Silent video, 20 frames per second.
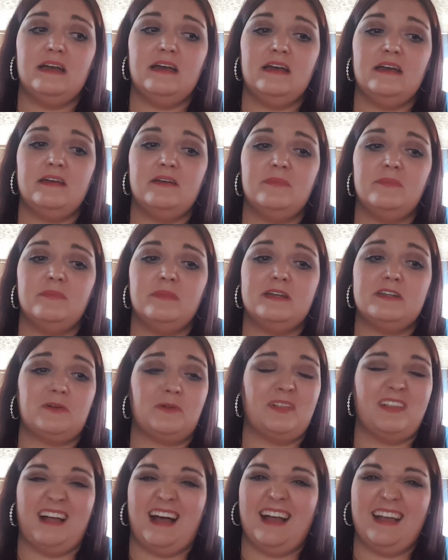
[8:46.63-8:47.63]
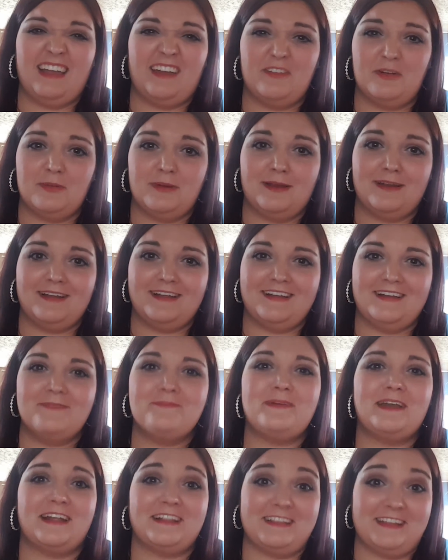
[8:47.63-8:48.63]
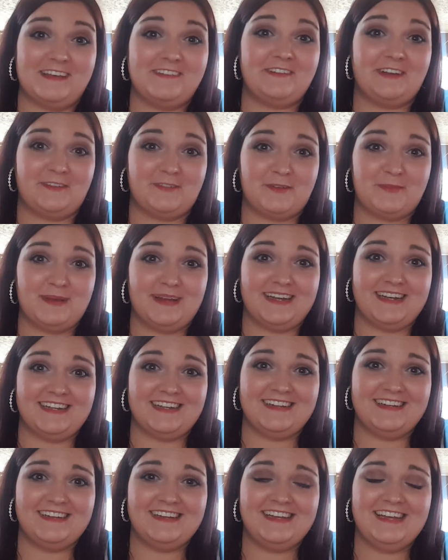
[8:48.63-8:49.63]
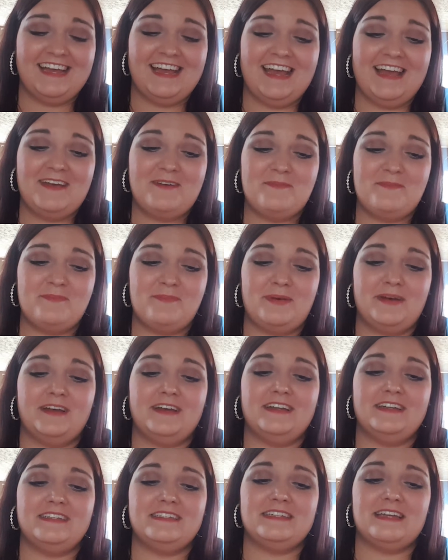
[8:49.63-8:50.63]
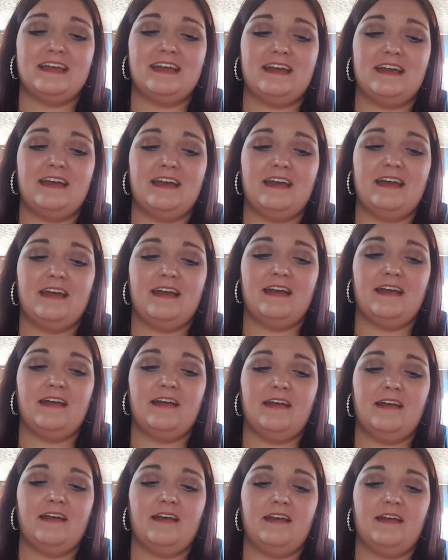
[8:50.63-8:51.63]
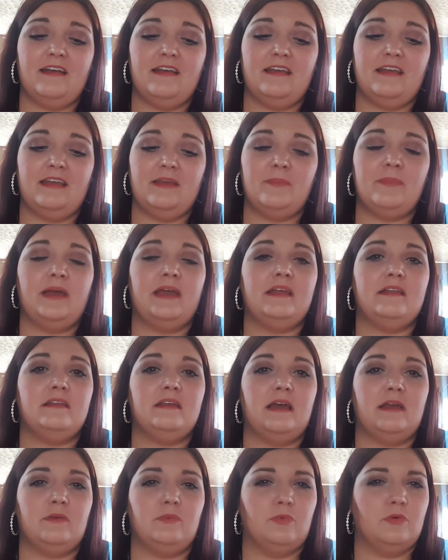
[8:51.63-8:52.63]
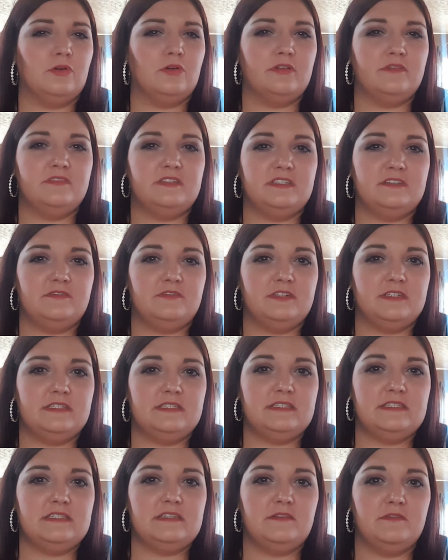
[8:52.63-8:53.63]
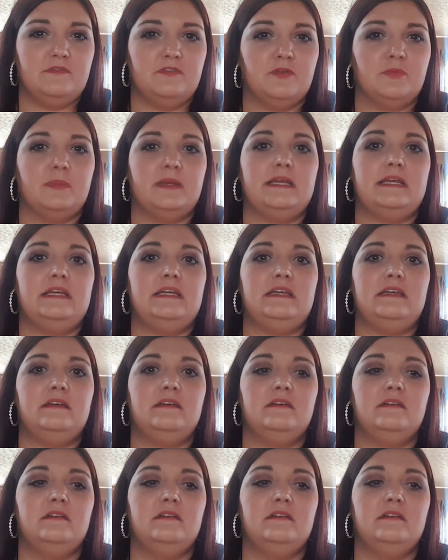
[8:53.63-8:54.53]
I don't like everybody, but I love everybody. But it made a world of difference for me